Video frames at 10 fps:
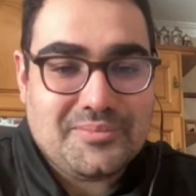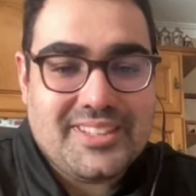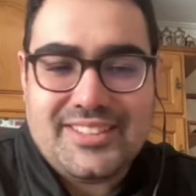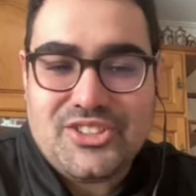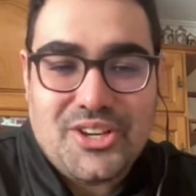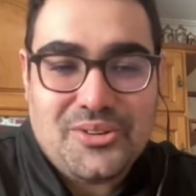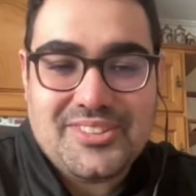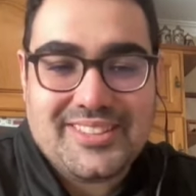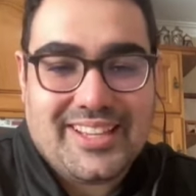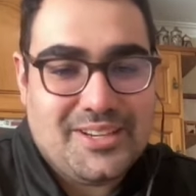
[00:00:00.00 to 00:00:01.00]
This show
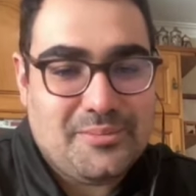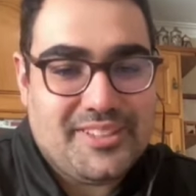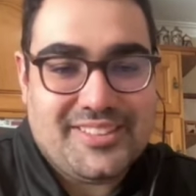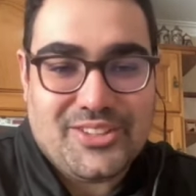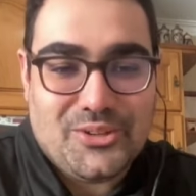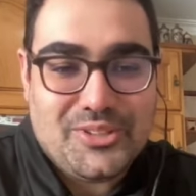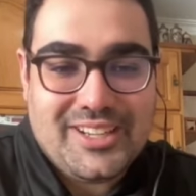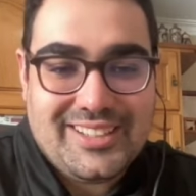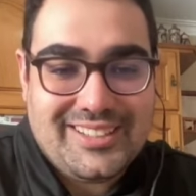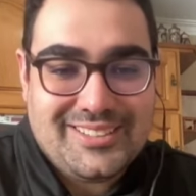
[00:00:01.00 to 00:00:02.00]
is gonna be so
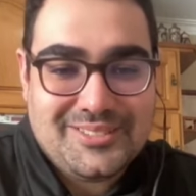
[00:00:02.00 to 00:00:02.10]
good